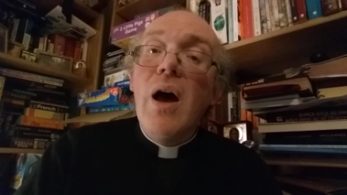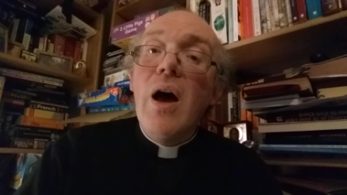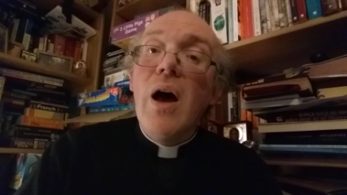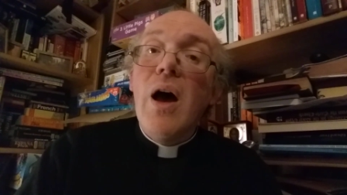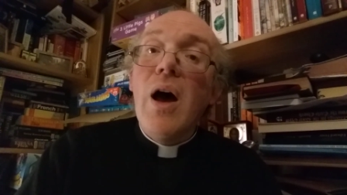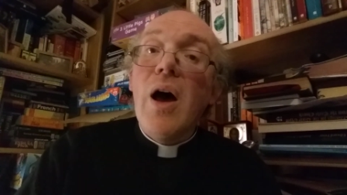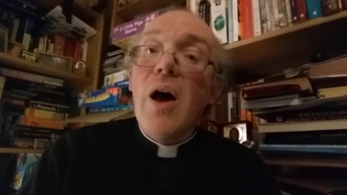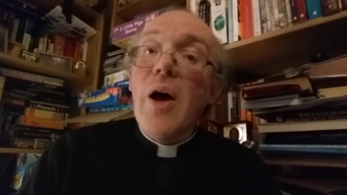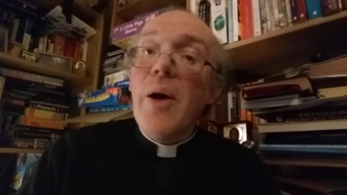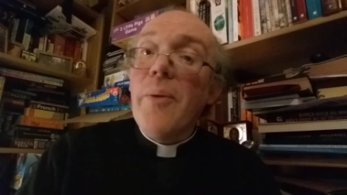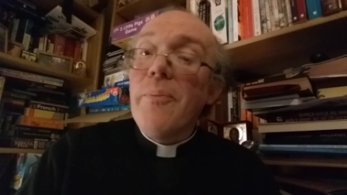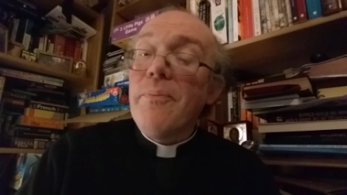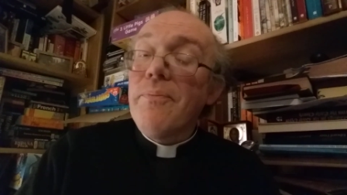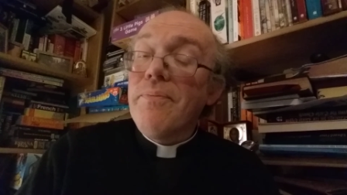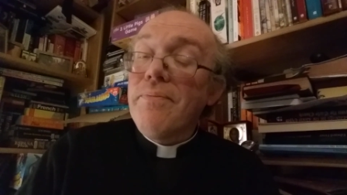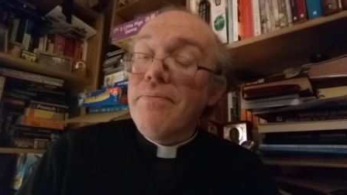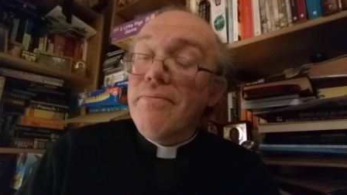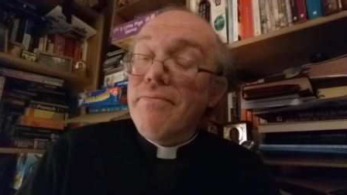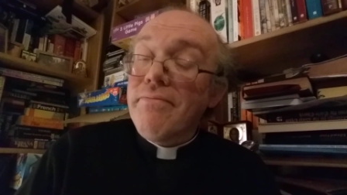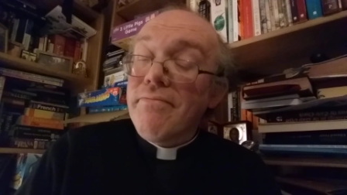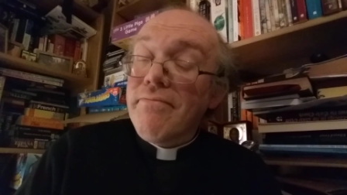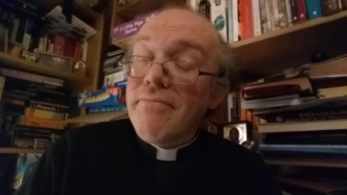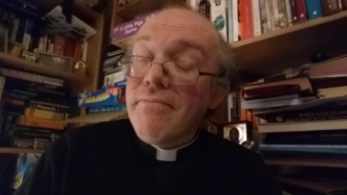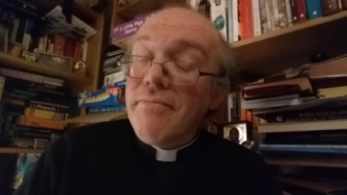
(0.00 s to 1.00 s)
Um,
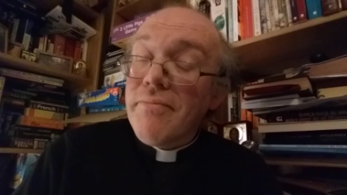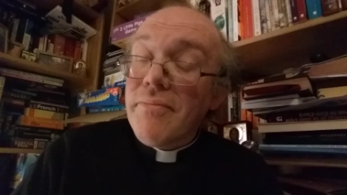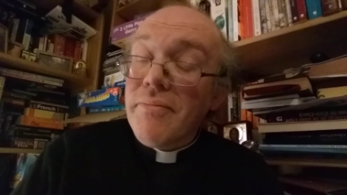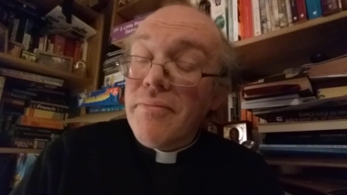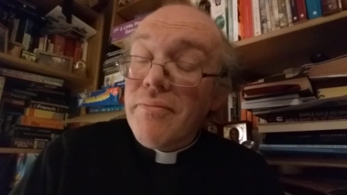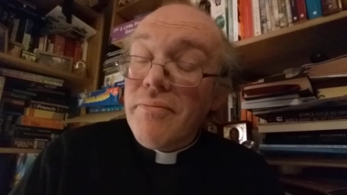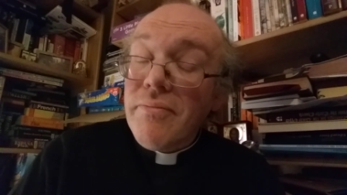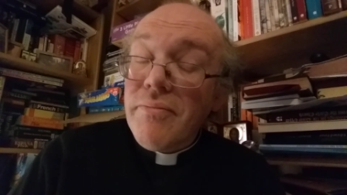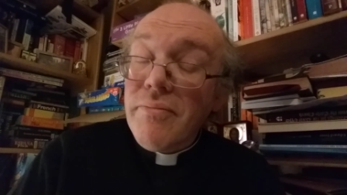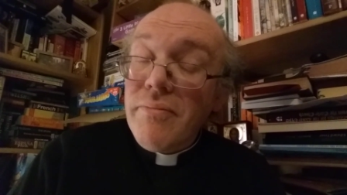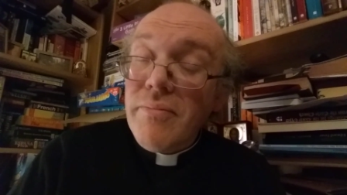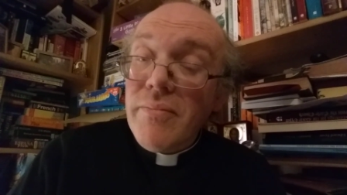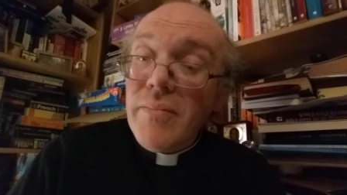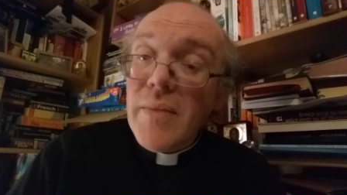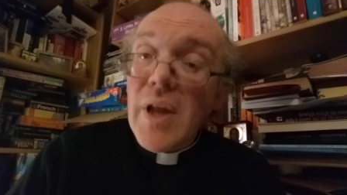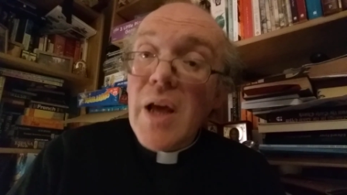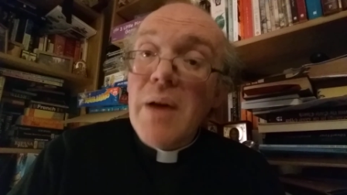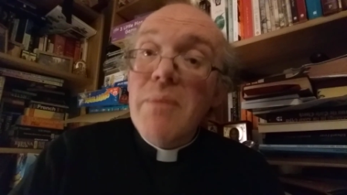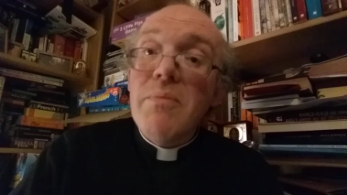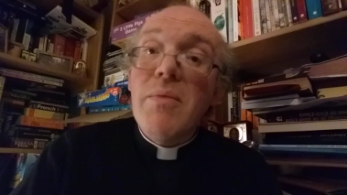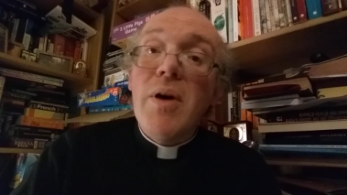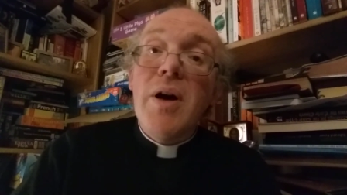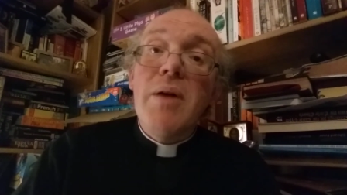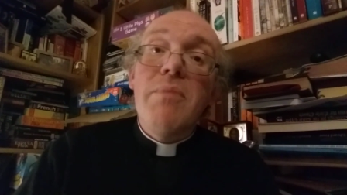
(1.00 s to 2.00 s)

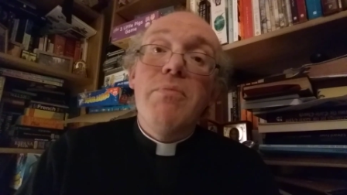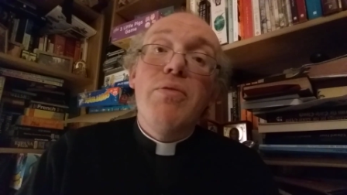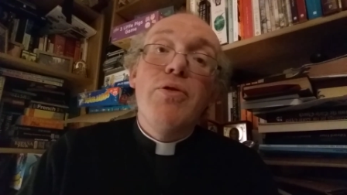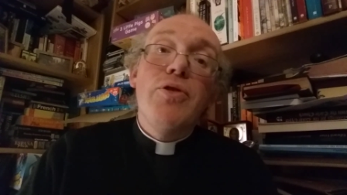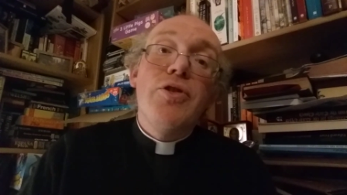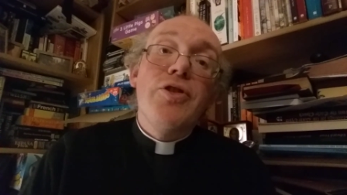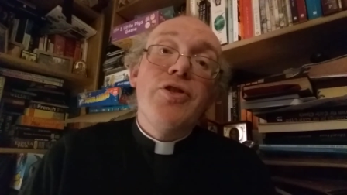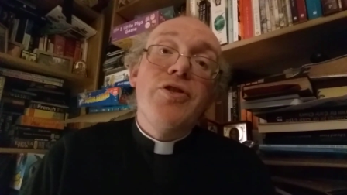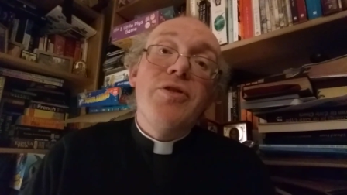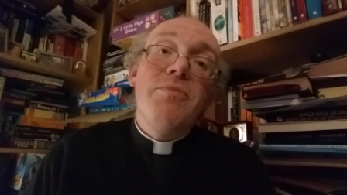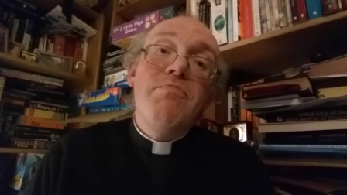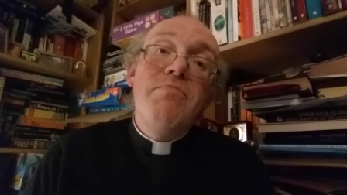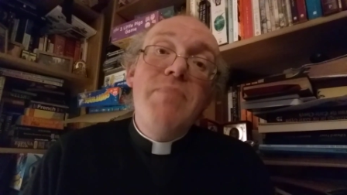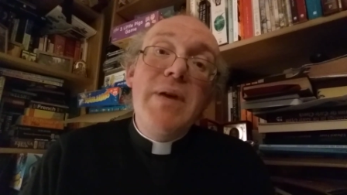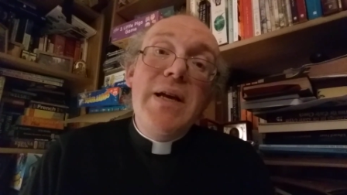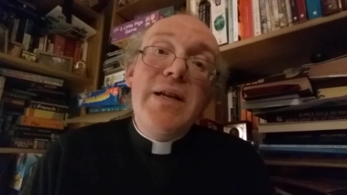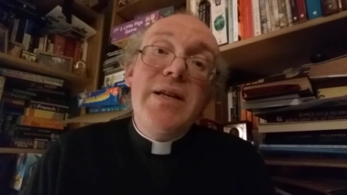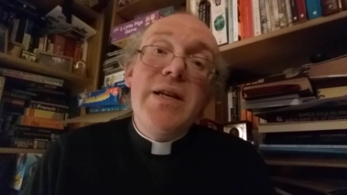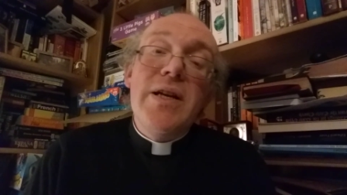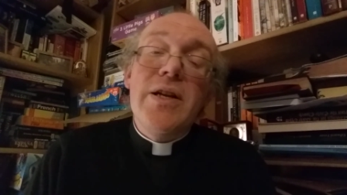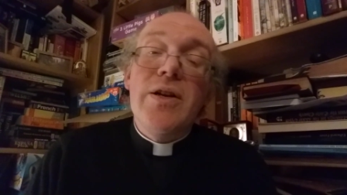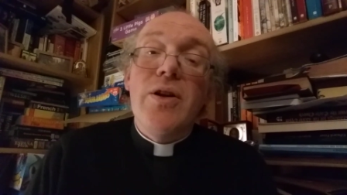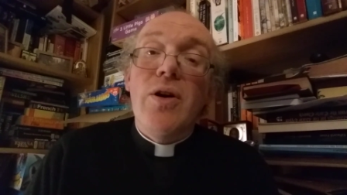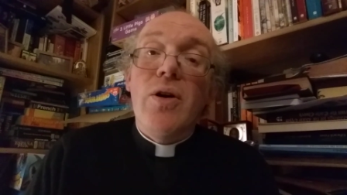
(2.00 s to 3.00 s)
that might put us a
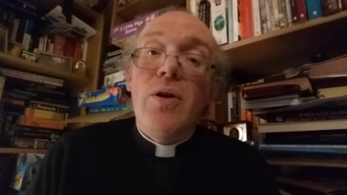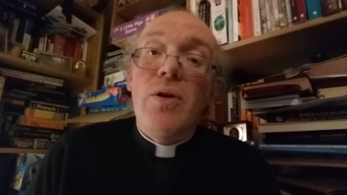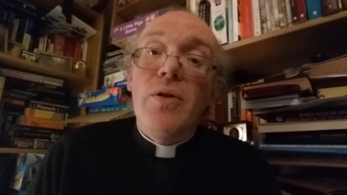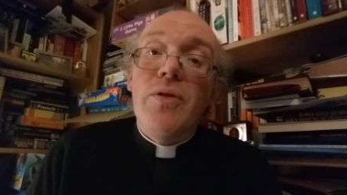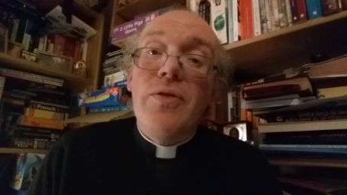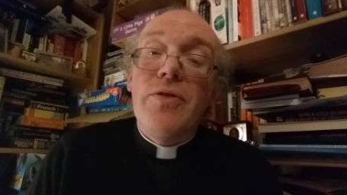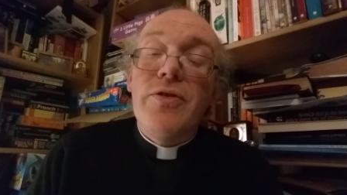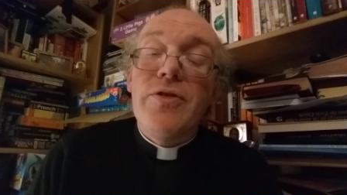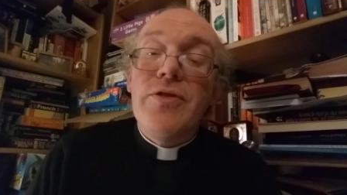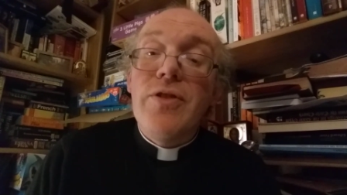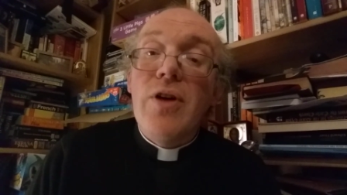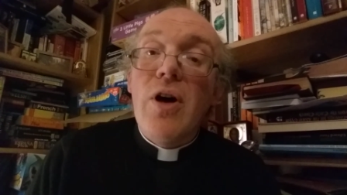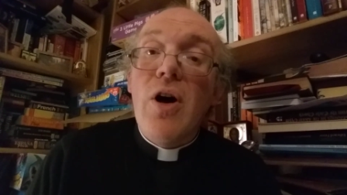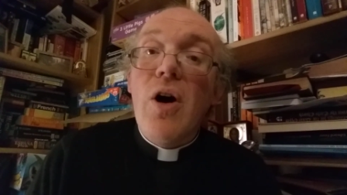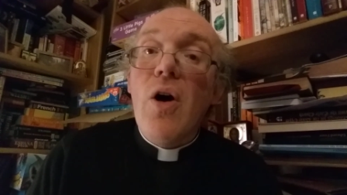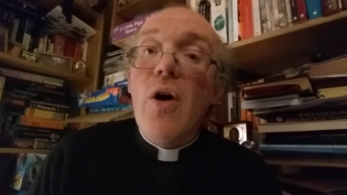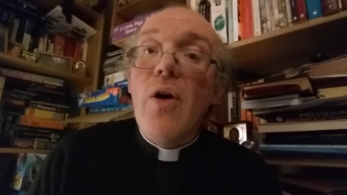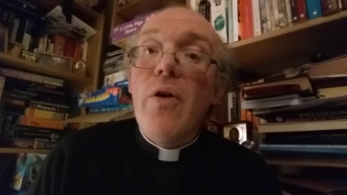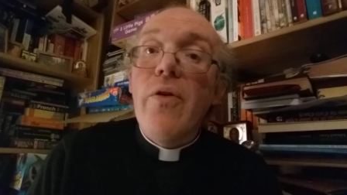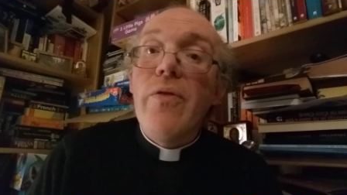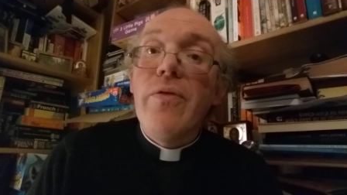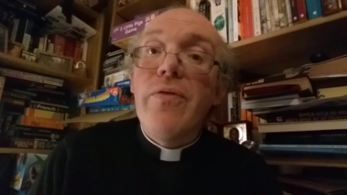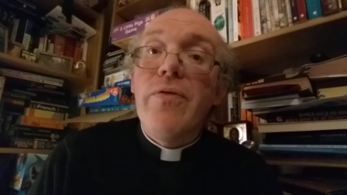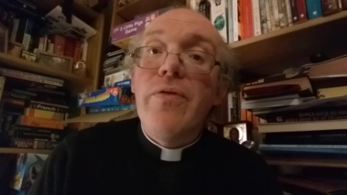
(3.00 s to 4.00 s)
bit in odds
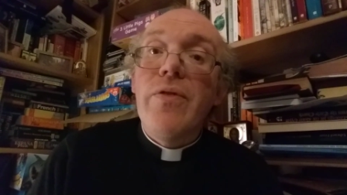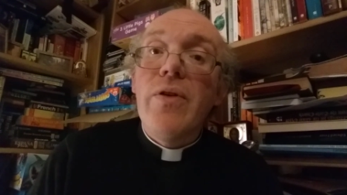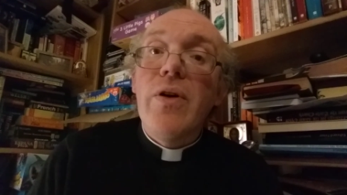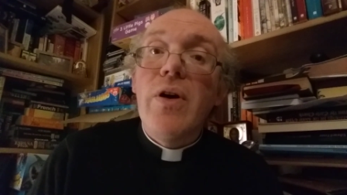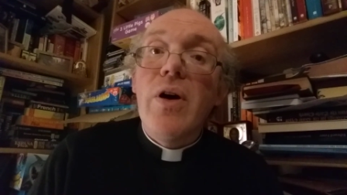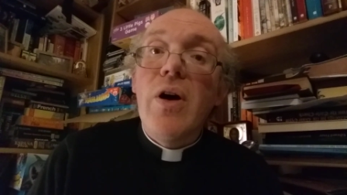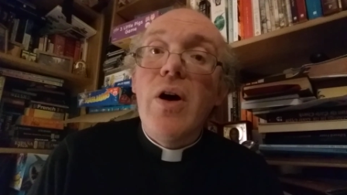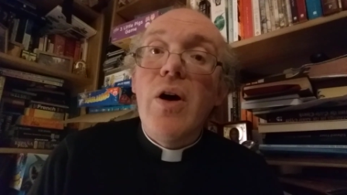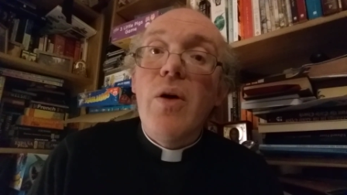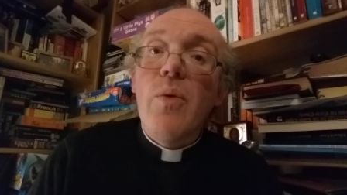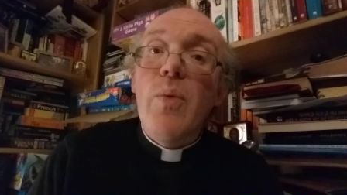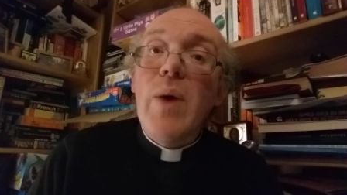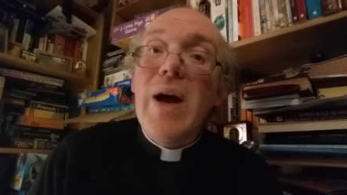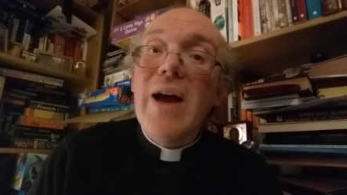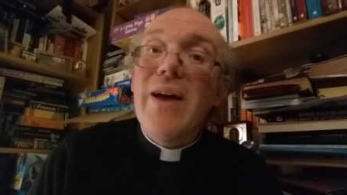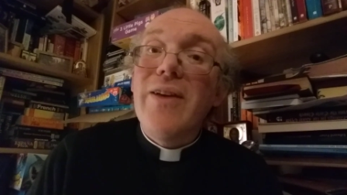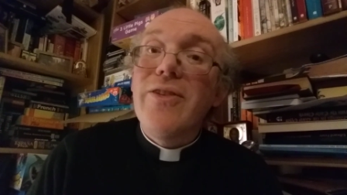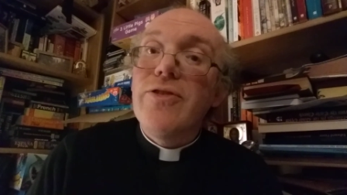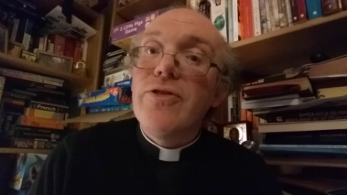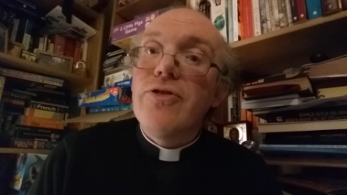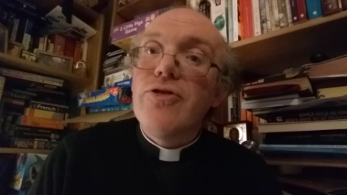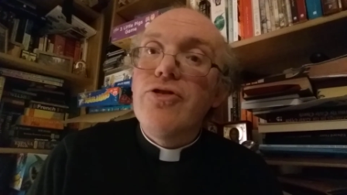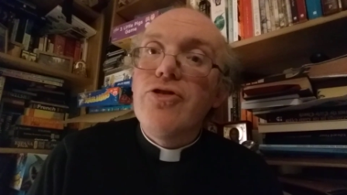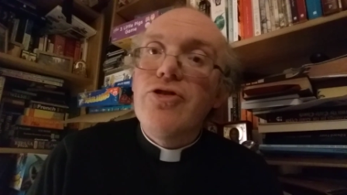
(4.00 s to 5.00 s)
of uh, where
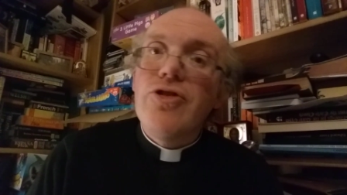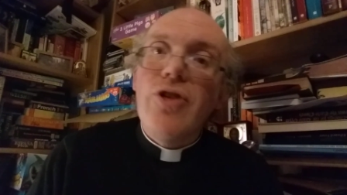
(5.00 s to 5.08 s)
St.